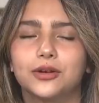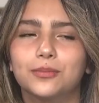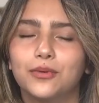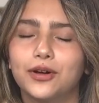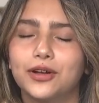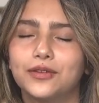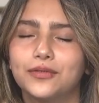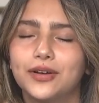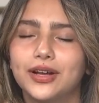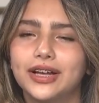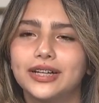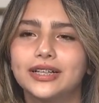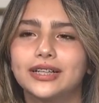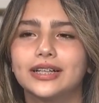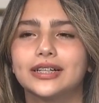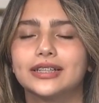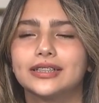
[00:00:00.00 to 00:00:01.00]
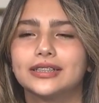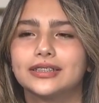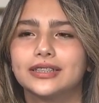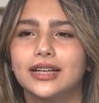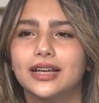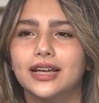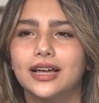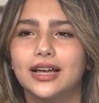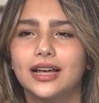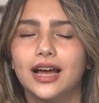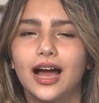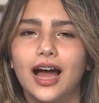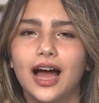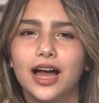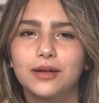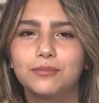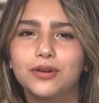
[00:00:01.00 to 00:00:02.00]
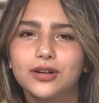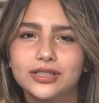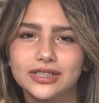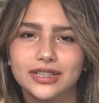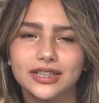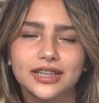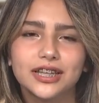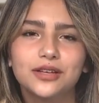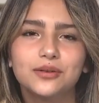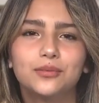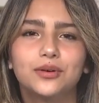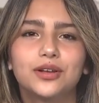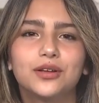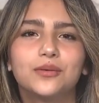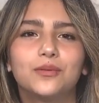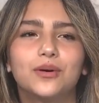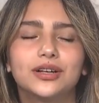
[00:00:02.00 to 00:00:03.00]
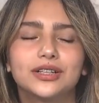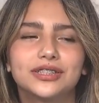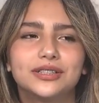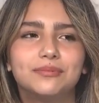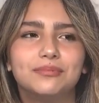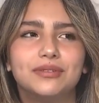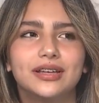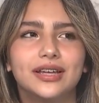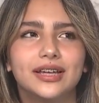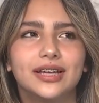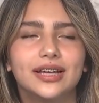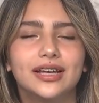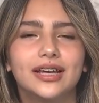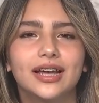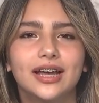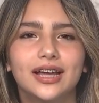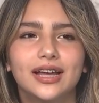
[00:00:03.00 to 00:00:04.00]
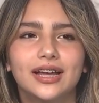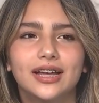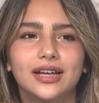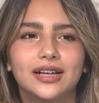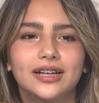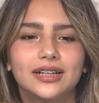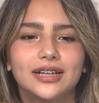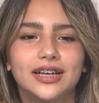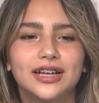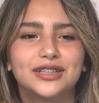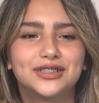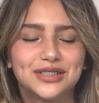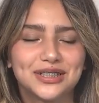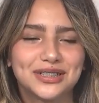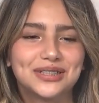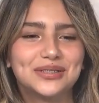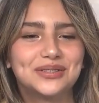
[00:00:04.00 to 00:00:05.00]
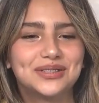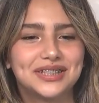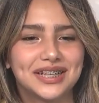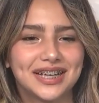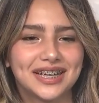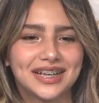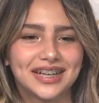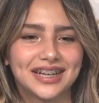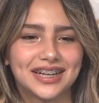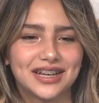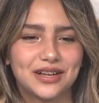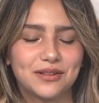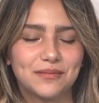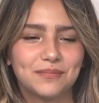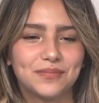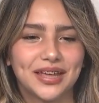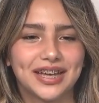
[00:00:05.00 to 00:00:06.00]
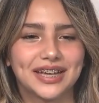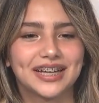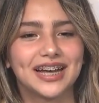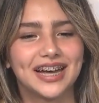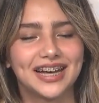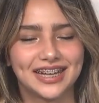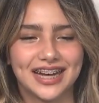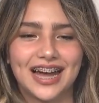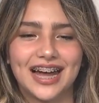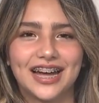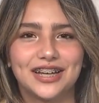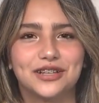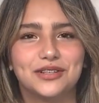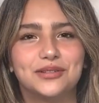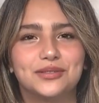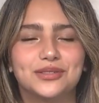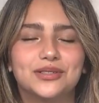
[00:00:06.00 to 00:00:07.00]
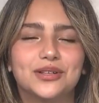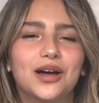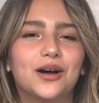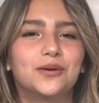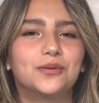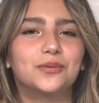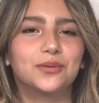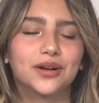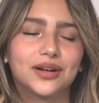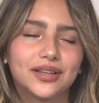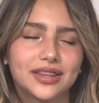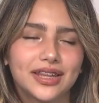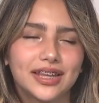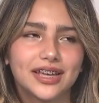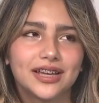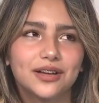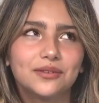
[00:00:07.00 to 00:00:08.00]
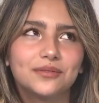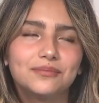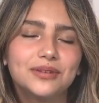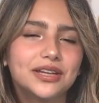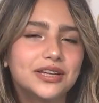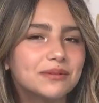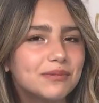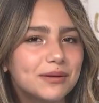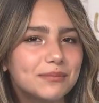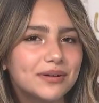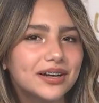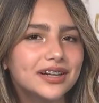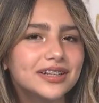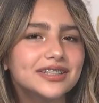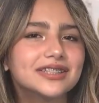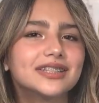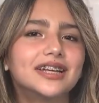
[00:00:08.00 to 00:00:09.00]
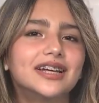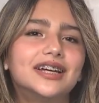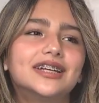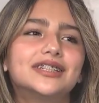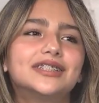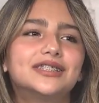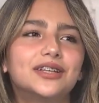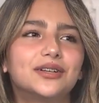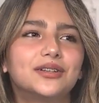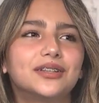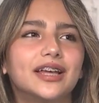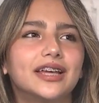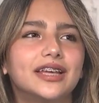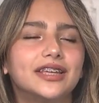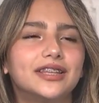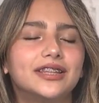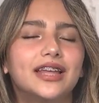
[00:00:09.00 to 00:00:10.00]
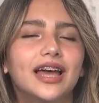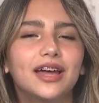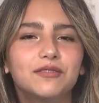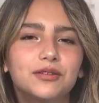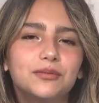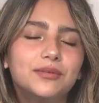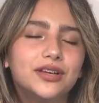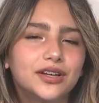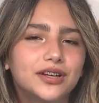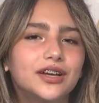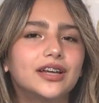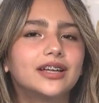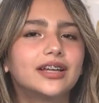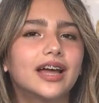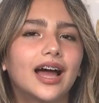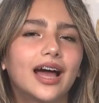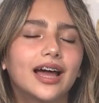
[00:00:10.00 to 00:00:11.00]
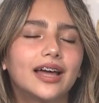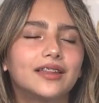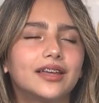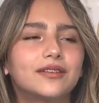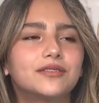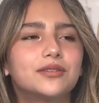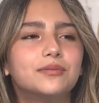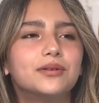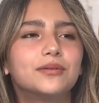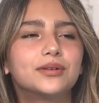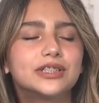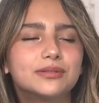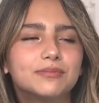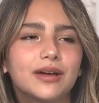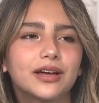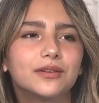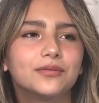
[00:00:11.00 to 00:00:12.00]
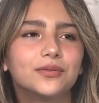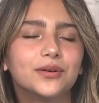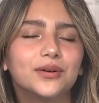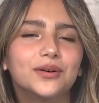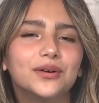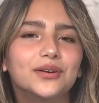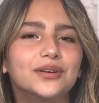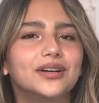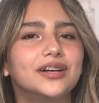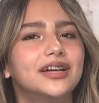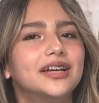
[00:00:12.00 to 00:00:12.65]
boyfriend, because I personally wouldn't want to be introducing a guy who's not worthy of meeting my parents. So they have to be a good guy, they have to be respectful.